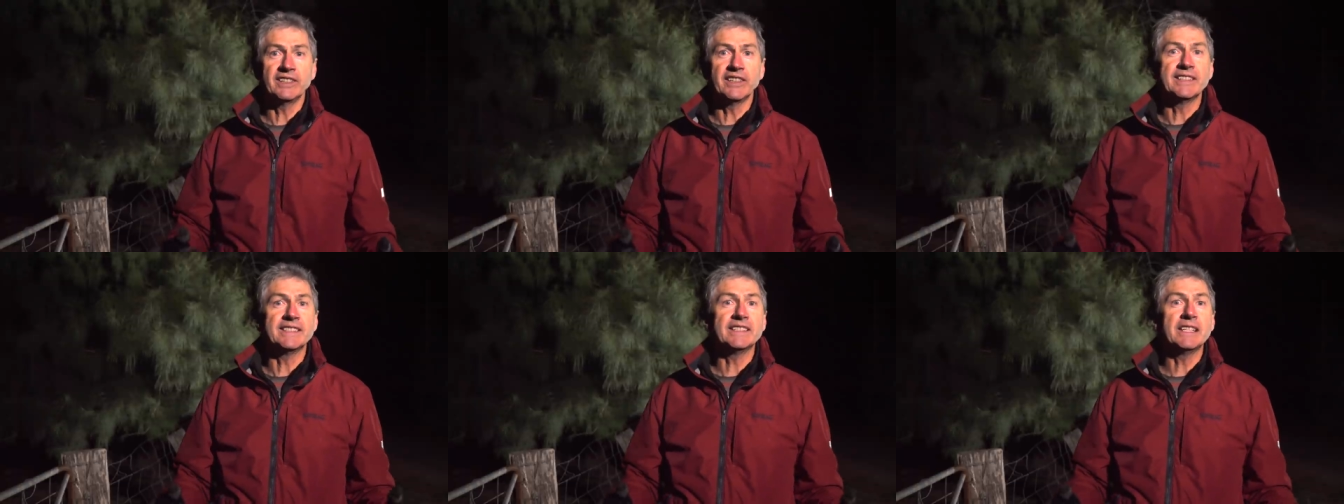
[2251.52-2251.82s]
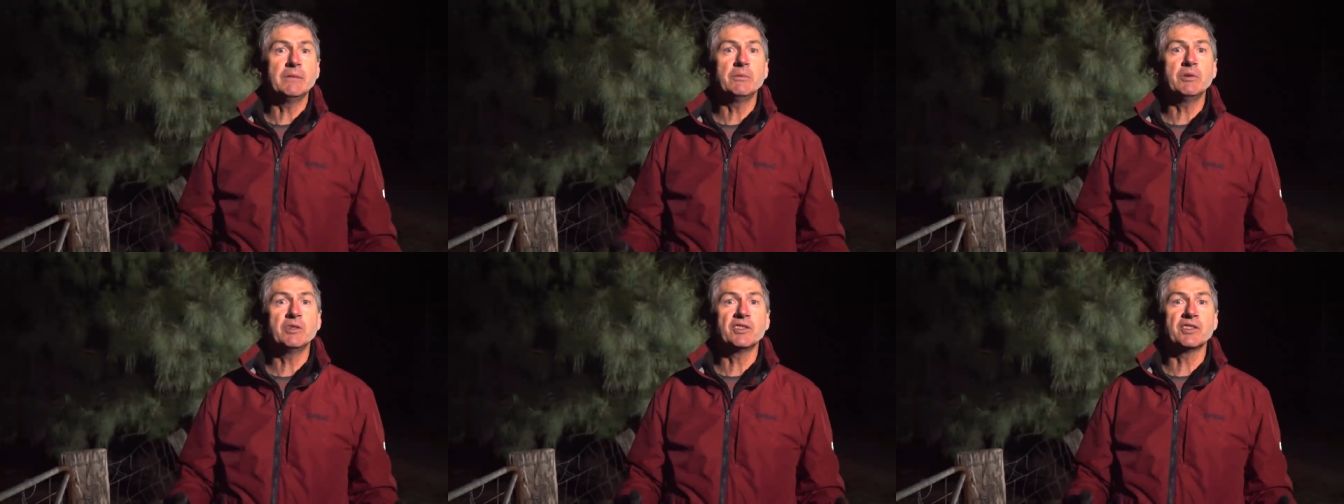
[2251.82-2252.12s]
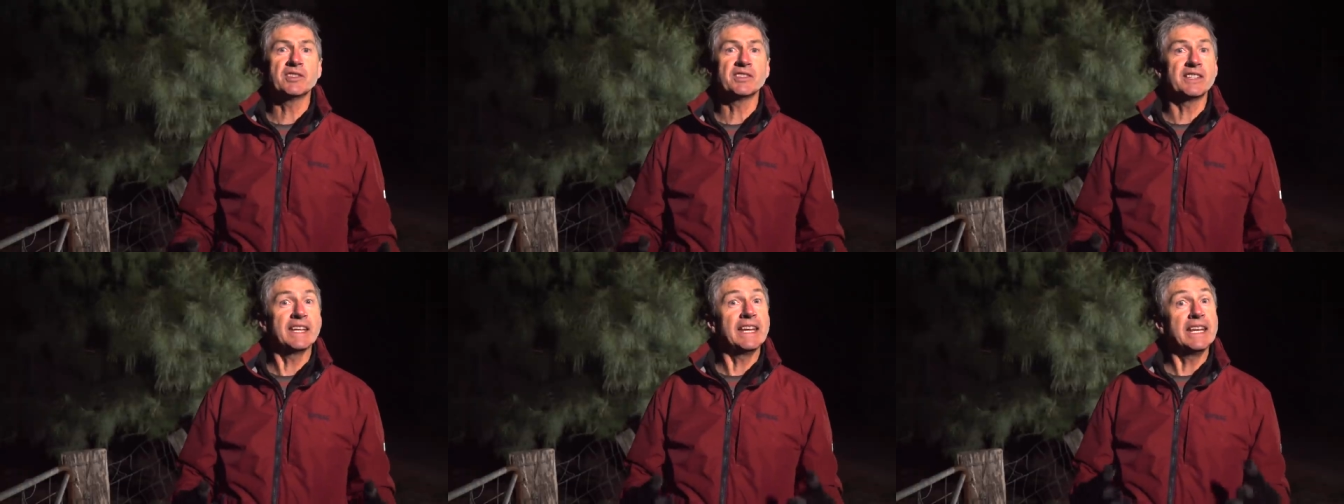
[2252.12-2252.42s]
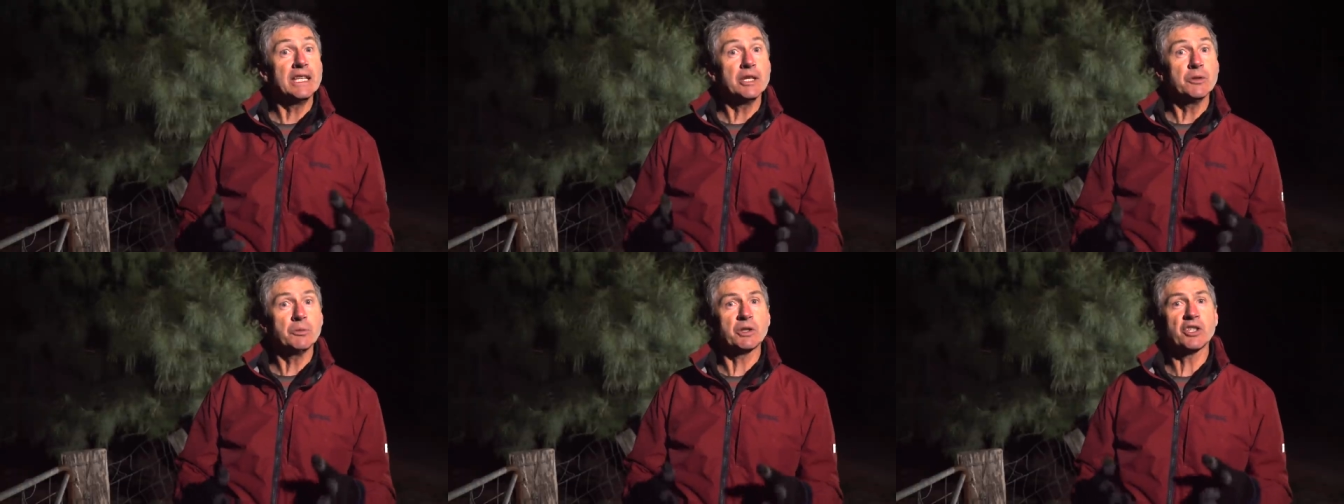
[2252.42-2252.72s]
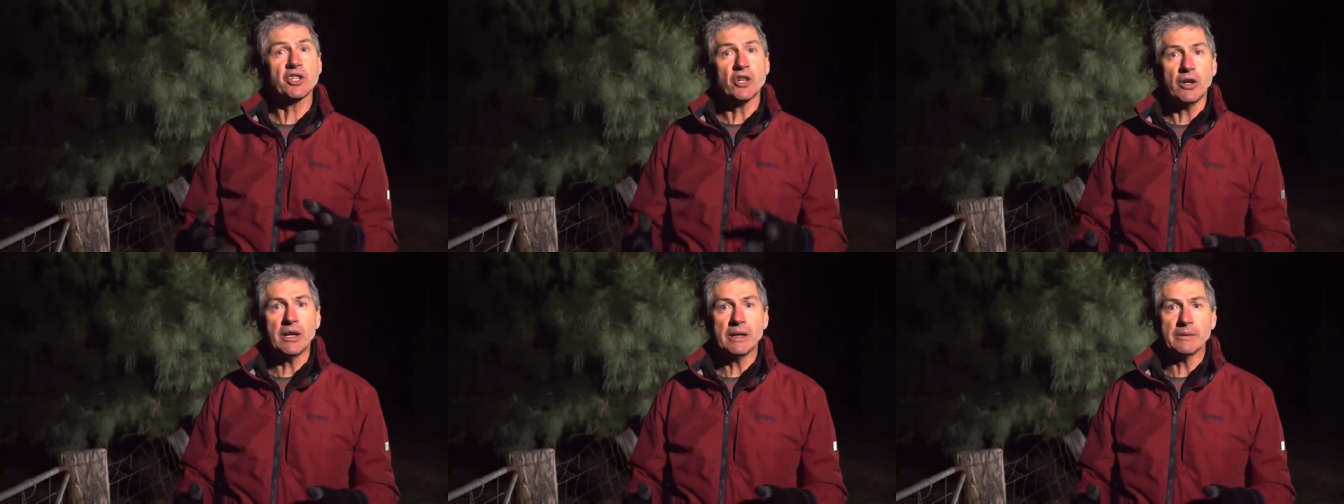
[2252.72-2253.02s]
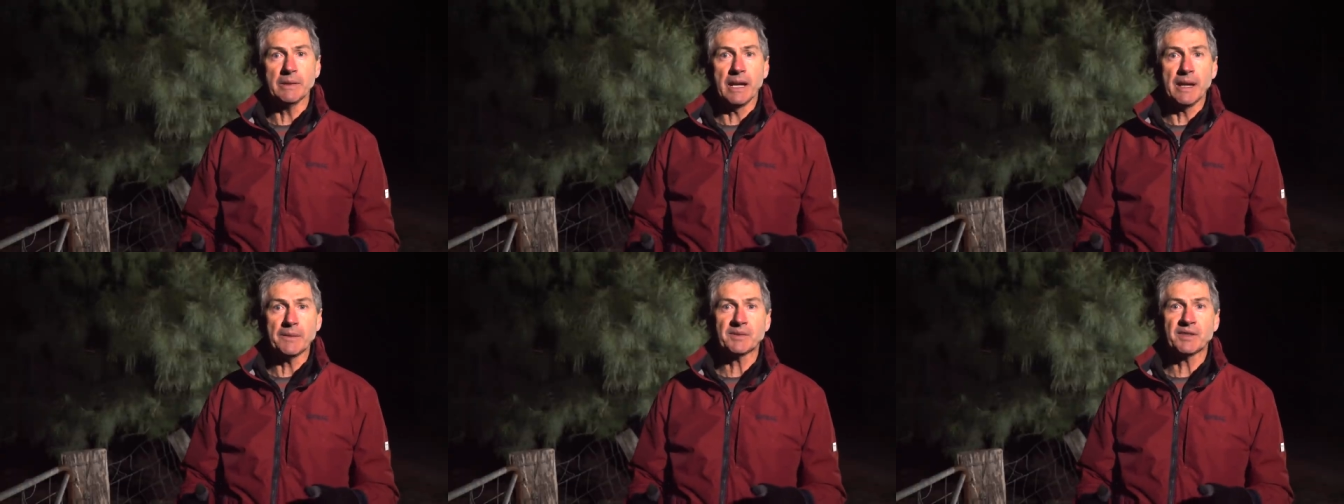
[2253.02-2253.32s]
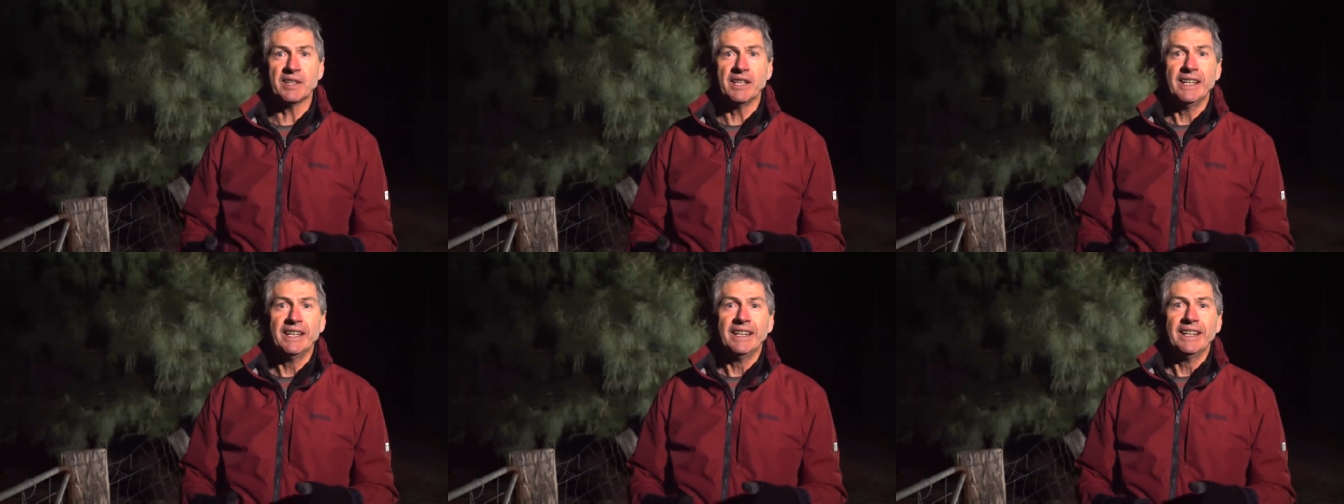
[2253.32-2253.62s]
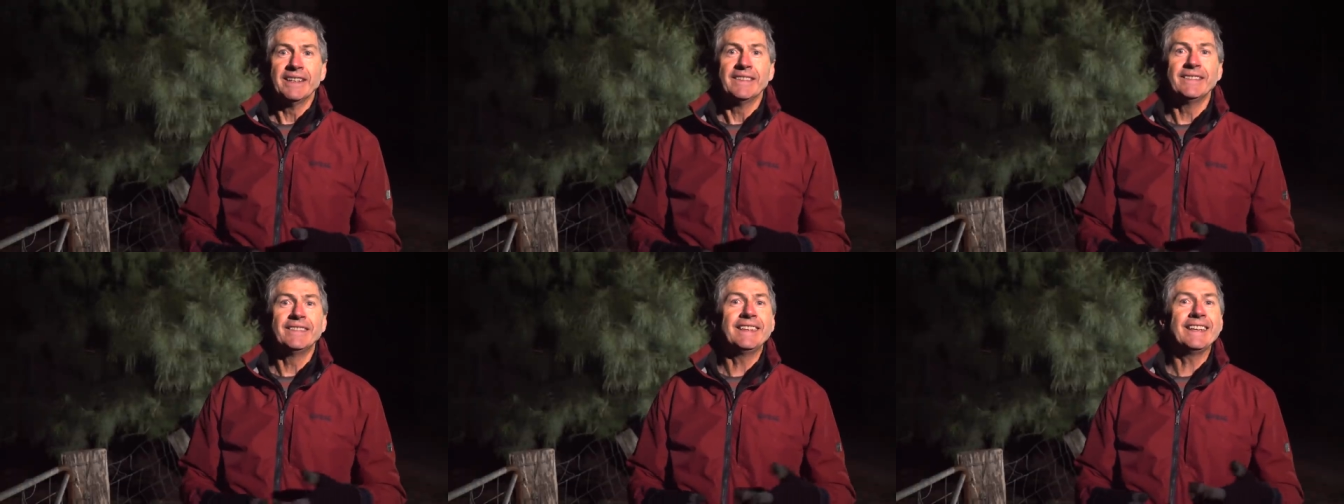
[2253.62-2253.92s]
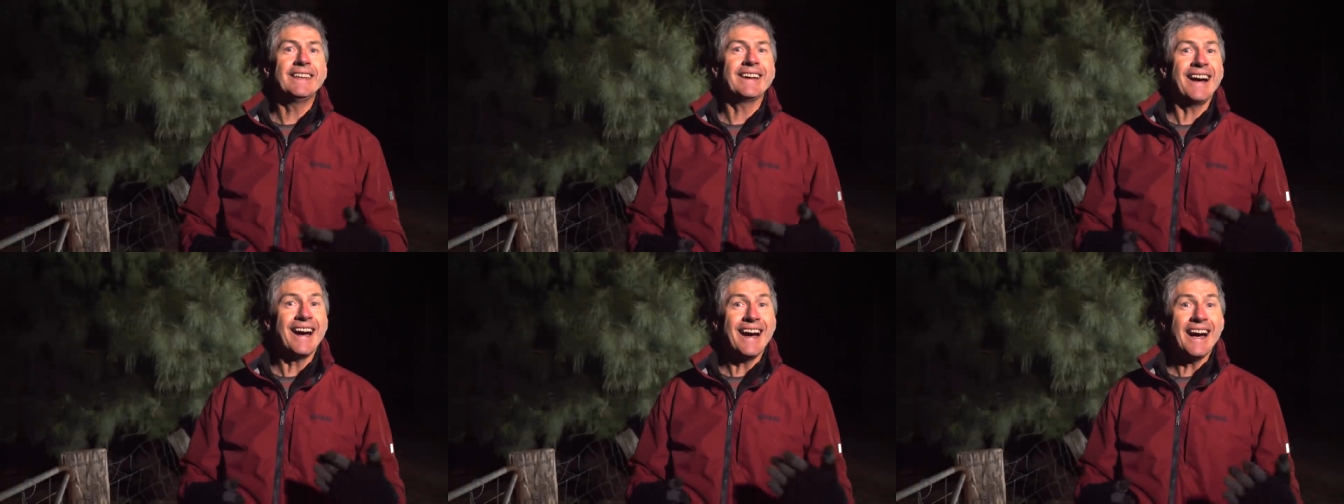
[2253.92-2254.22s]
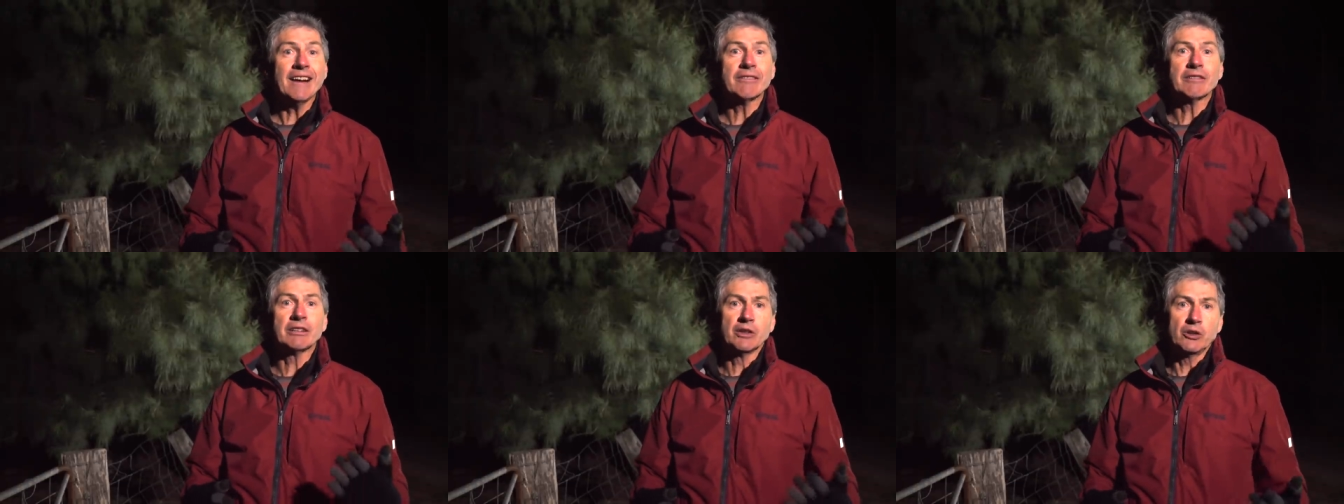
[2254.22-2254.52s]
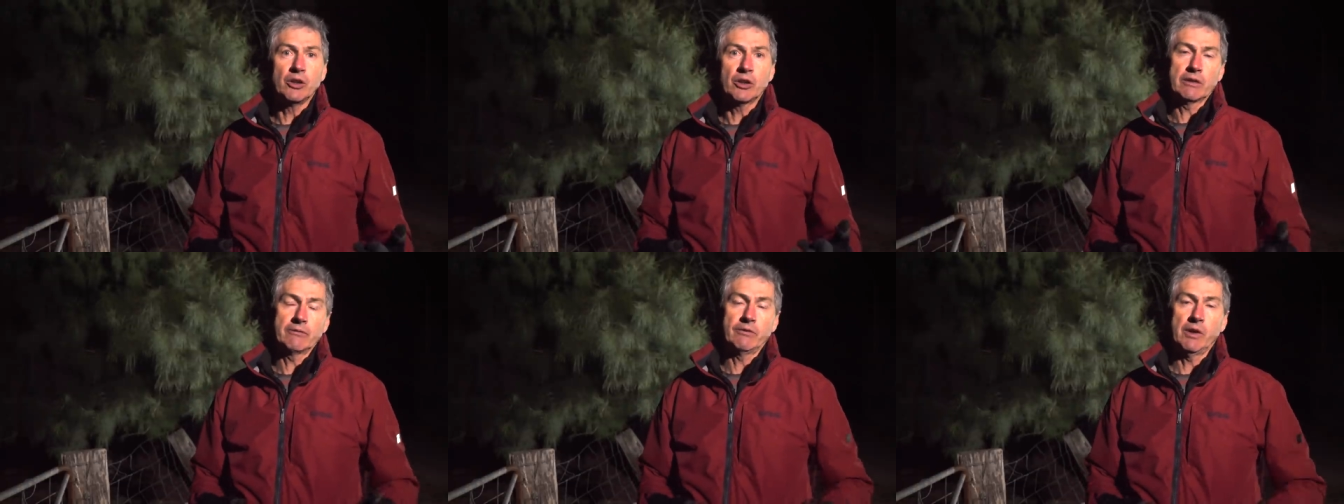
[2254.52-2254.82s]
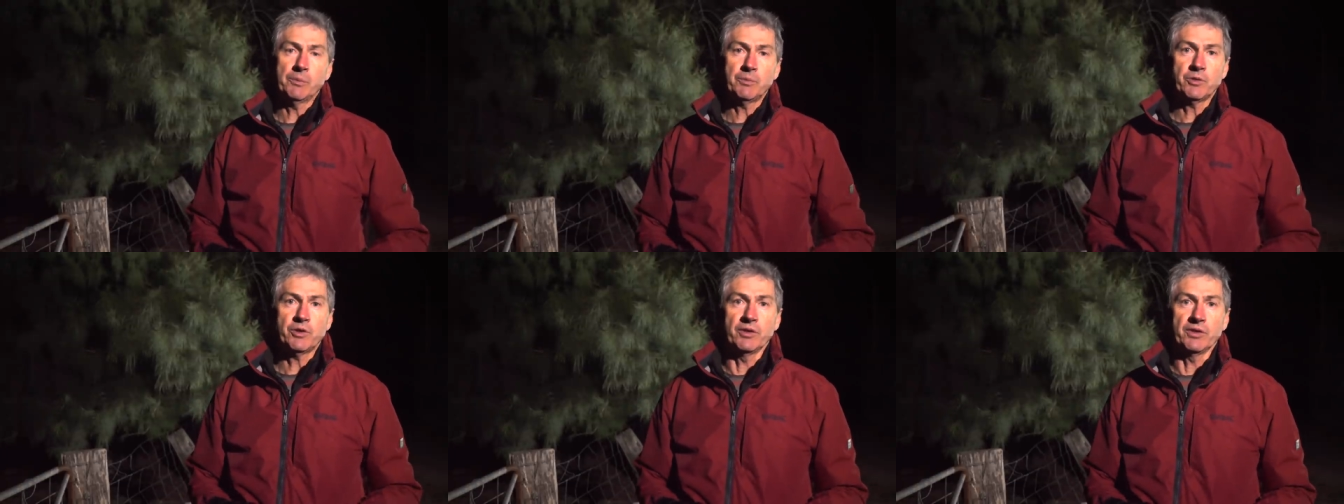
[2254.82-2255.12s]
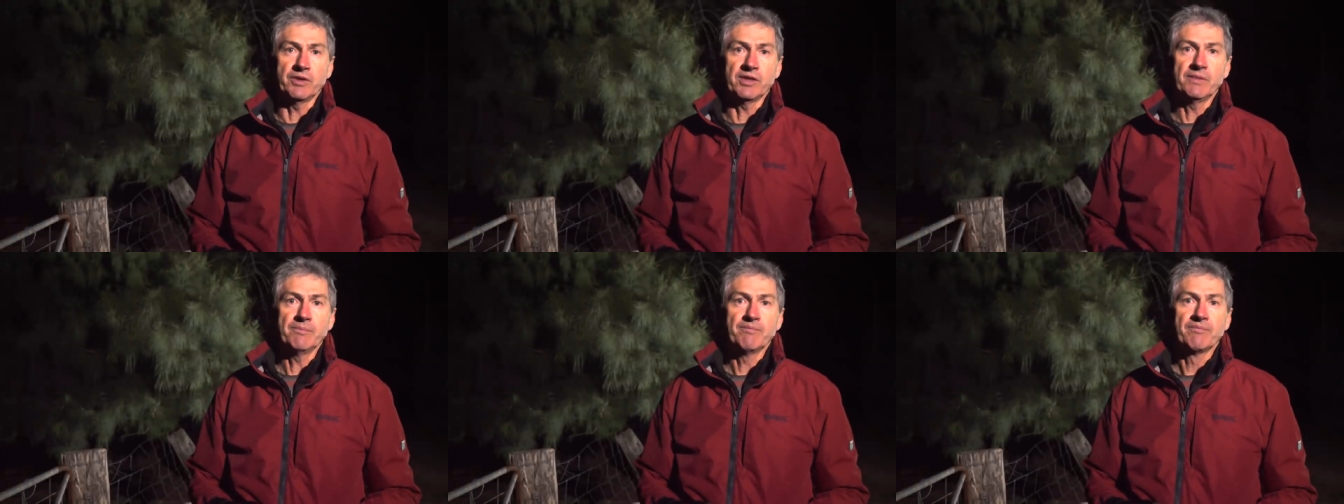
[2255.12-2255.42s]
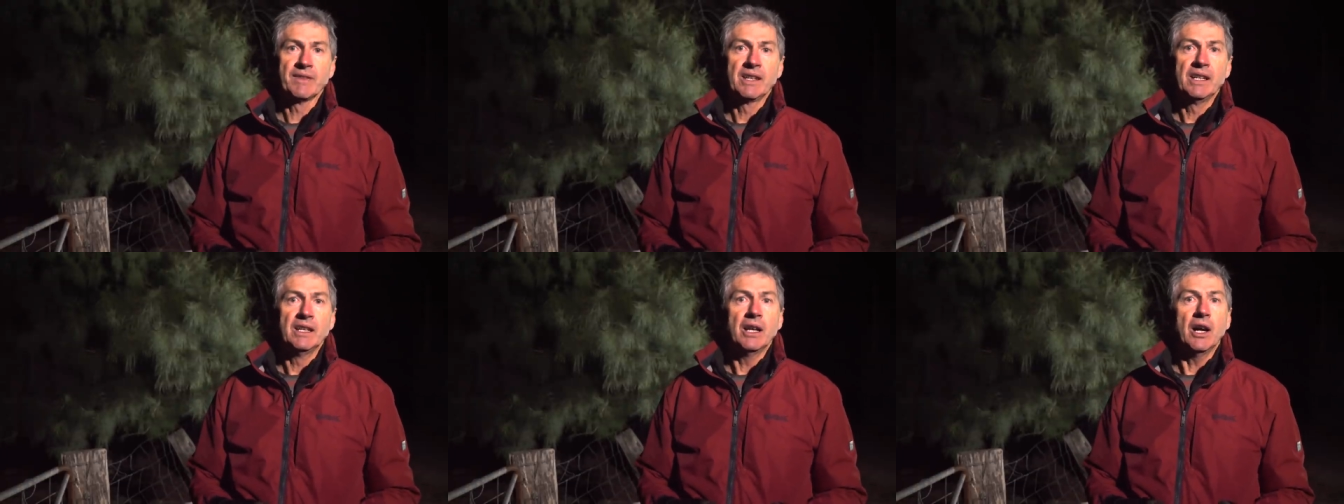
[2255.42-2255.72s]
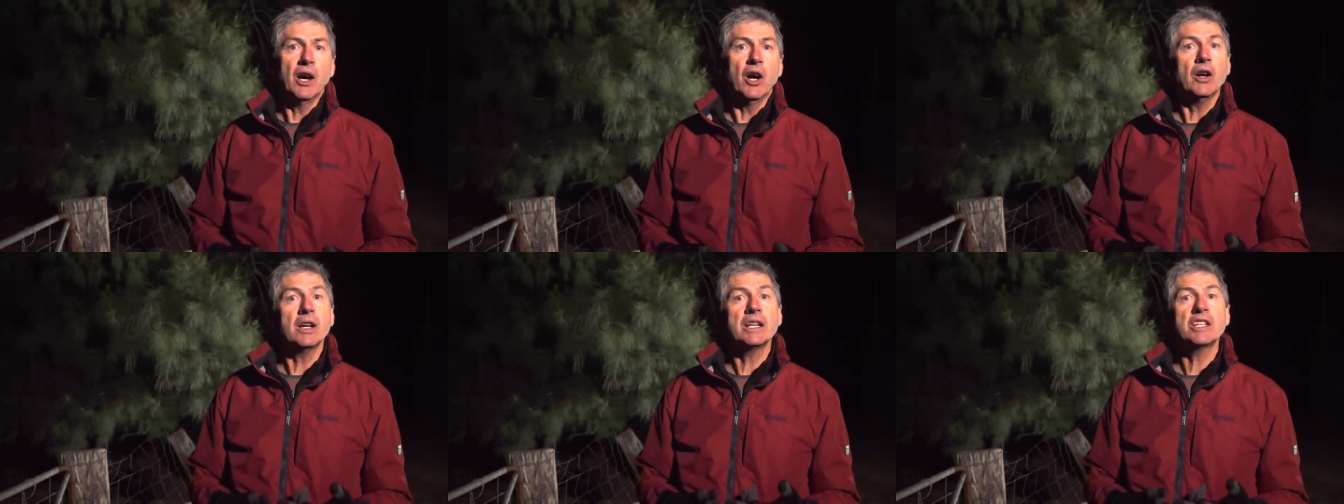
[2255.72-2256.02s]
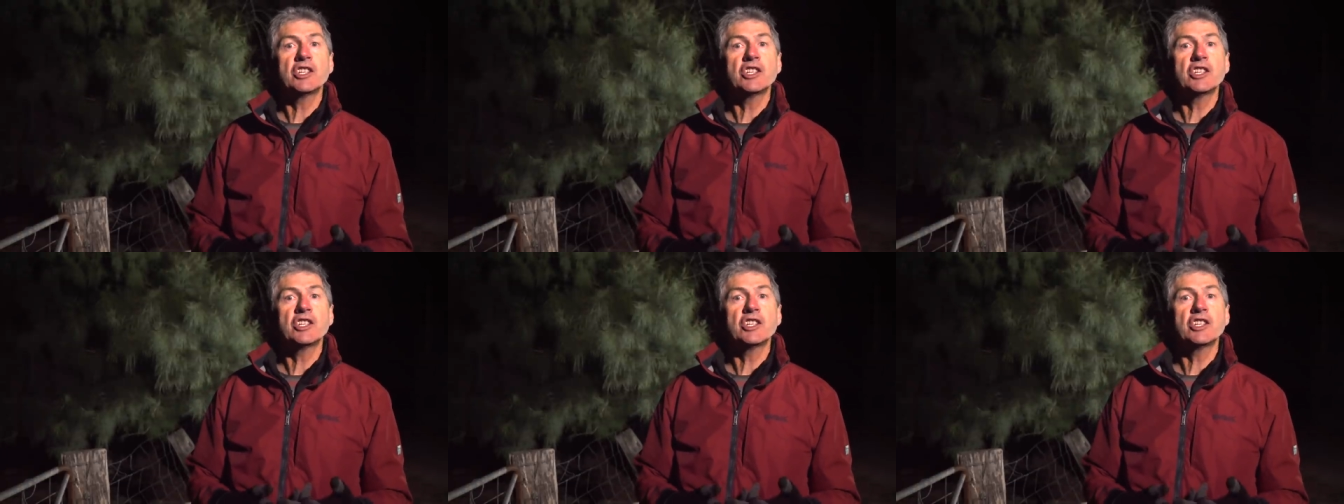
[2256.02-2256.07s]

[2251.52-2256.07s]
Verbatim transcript: these images into a time lapse, there are a lot of options. I